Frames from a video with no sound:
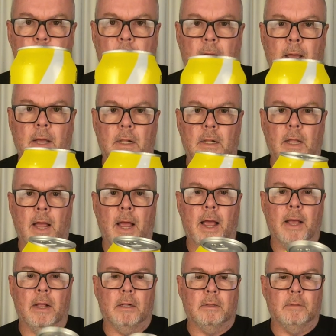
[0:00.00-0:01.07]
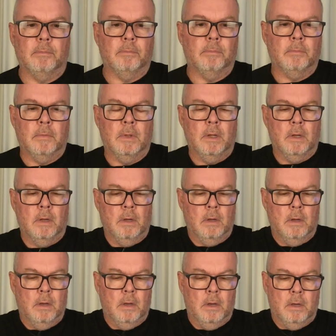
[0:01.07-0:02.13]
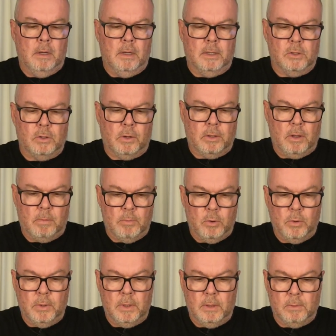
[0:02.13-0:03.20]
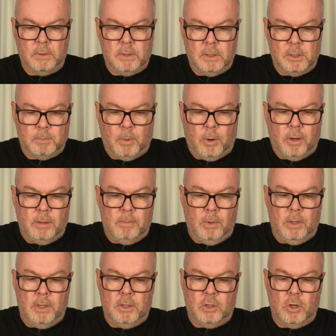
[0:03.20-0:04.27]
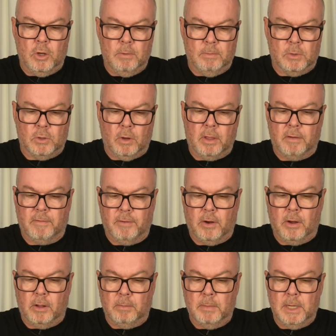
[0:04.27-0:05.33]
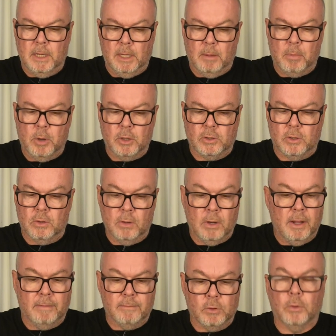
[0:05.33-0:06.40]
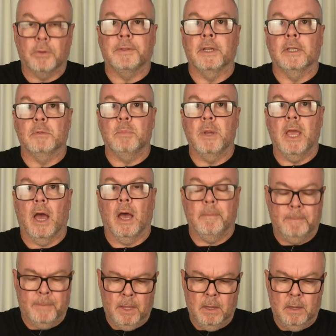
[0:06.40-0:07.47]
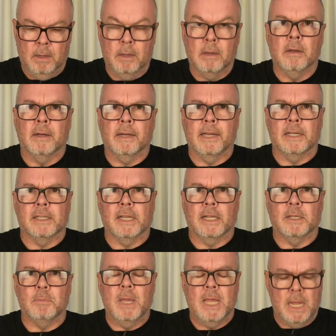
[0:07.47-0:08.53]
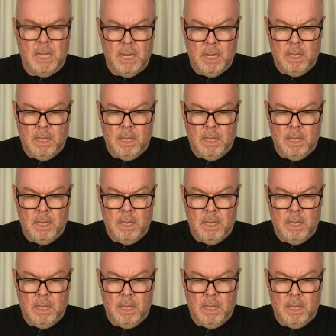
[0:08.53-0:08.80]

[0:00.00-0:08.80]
Pale Ale. Zytho Brewing was inspired by the term Zythophile, meaning a person who loves all things beer. That's me.